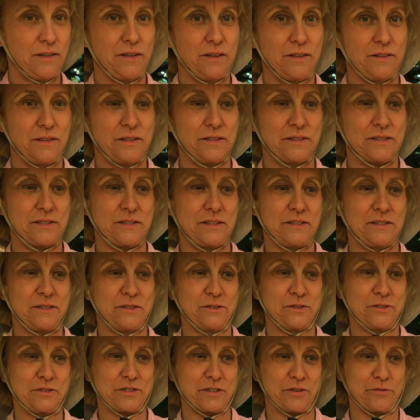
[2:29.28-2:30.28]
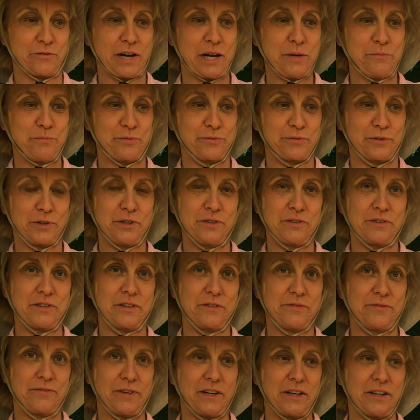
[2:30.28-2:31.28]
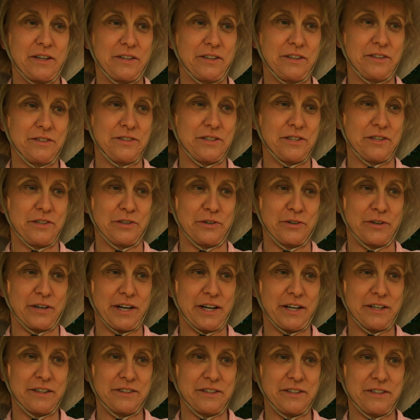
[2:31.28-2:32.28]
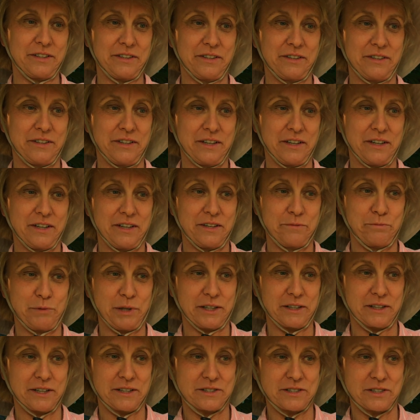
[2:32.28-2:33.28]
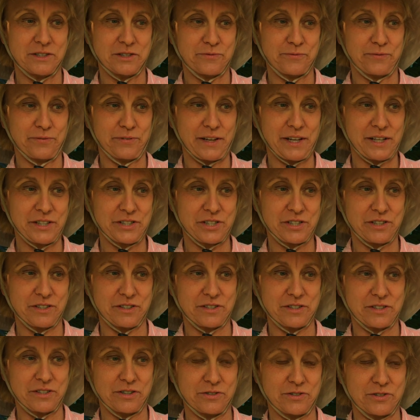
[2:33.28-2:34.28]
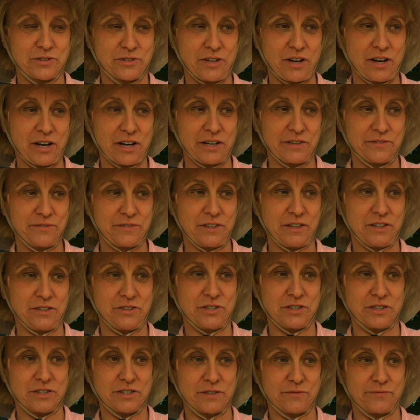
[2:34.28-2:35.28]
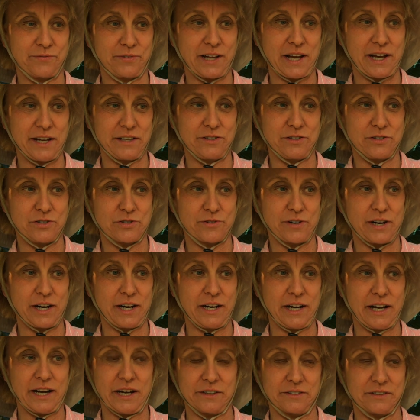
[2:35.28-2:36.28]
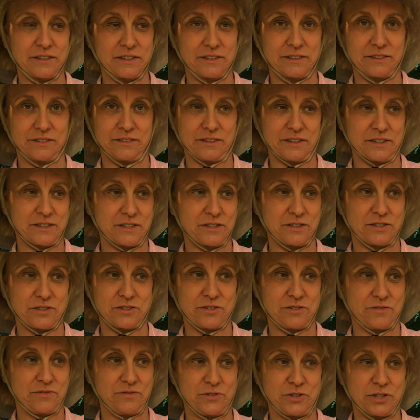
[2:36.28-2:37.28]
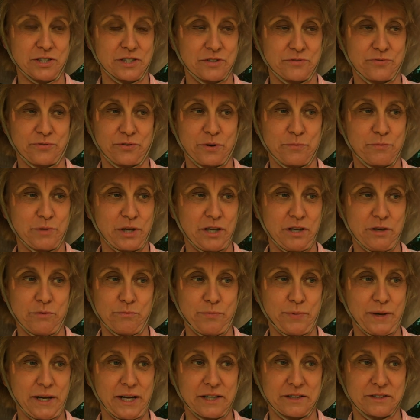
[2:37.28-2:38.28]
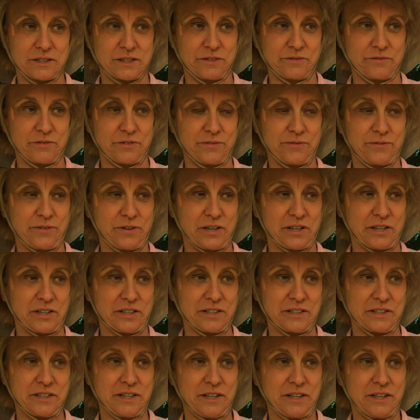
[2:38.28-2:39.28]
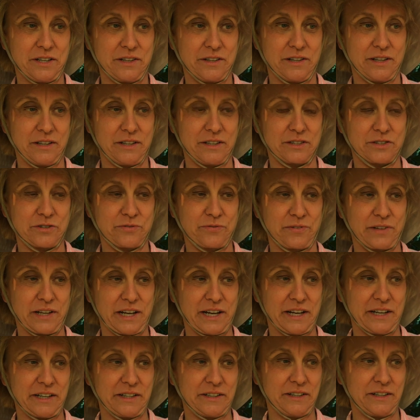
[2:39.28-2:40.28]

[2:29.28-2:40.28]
This is a ripe fruit that fell to the ground. Because its flesh is so soft, it just flattens right out. This is just from the impact of the fall that it's flat.